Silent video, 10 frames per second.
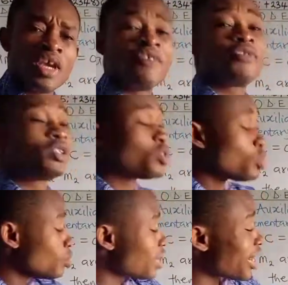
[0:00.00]
If you
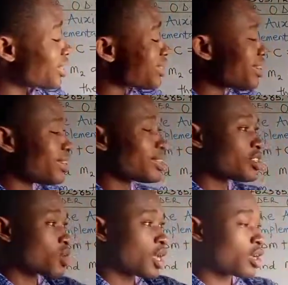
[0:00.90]
do that, as long
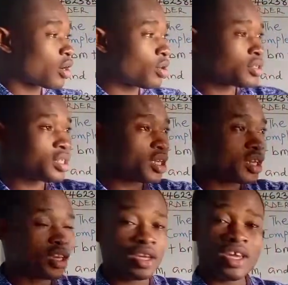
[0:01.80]
as you're
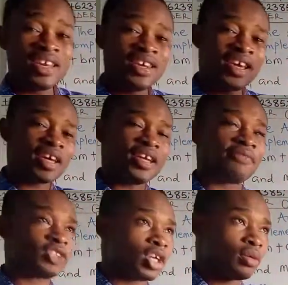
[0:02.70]
enclosing a
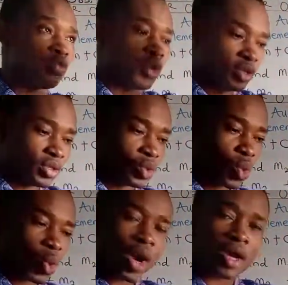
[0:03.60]
negative term with
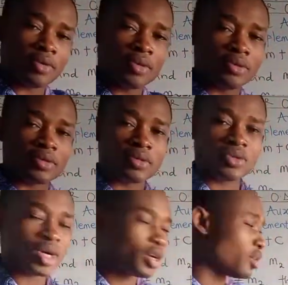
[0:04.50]
square
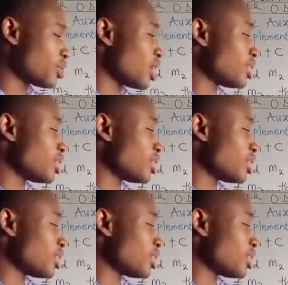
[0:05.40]
roots, you're going to